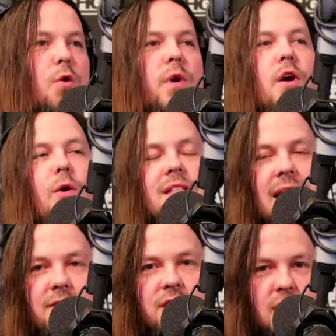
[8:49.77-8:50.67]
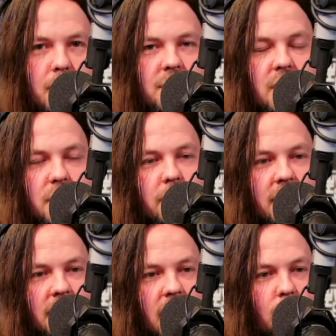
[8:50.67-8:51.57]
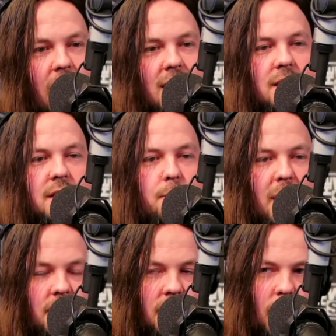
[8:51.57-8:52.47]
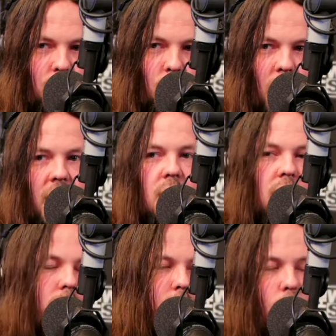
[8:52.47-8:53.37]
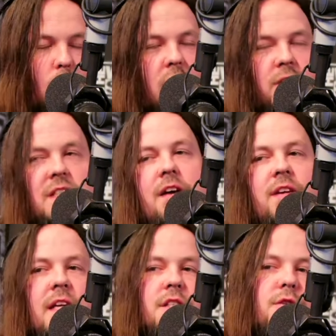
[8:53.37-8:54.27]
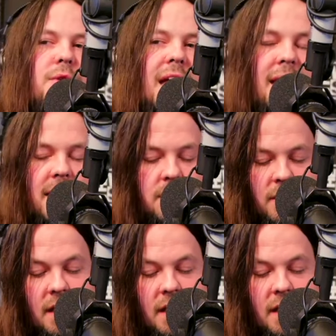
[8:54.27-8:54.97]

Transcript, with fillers: we always have some situation that arises that messes up one or more of us having an issue getting into the